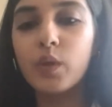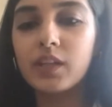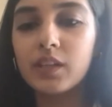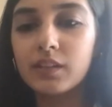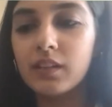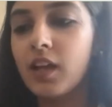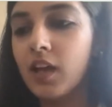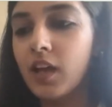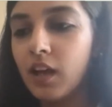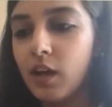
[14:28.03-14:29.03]
we can
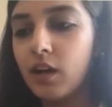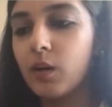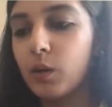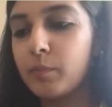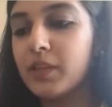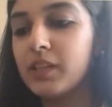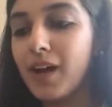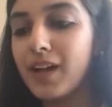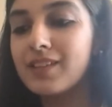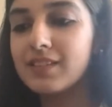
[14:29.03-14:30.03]

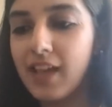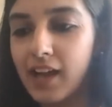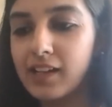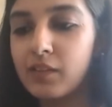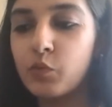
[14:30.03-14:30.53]
minimize that.